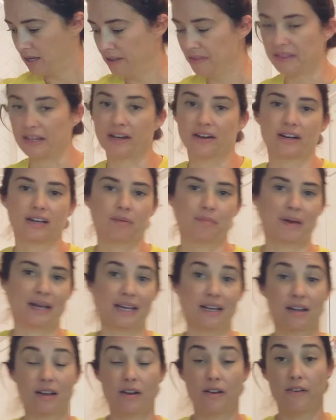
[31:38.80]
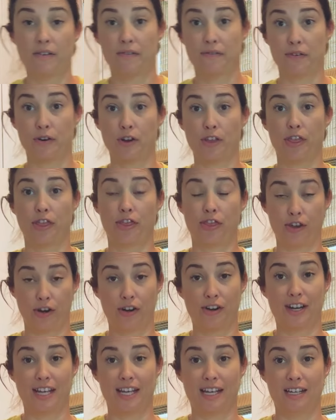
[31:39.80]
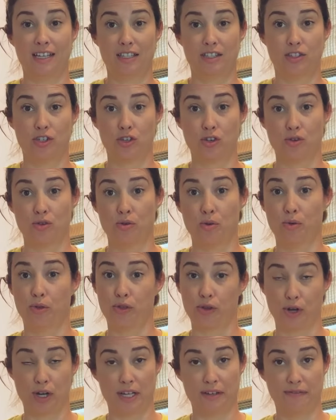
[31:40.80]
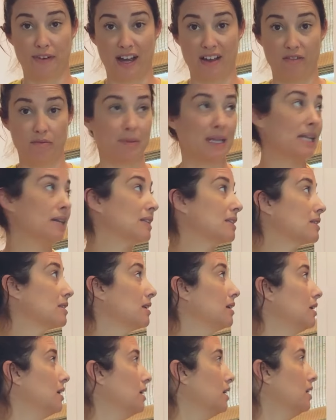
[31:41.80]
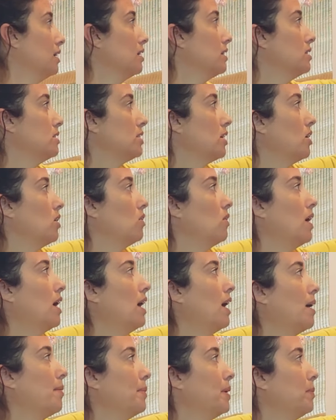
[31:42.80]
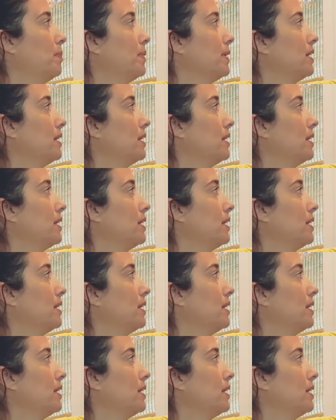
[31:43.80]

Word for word: they're gonna bake for 30 to 35 minutes. So I'm gonna put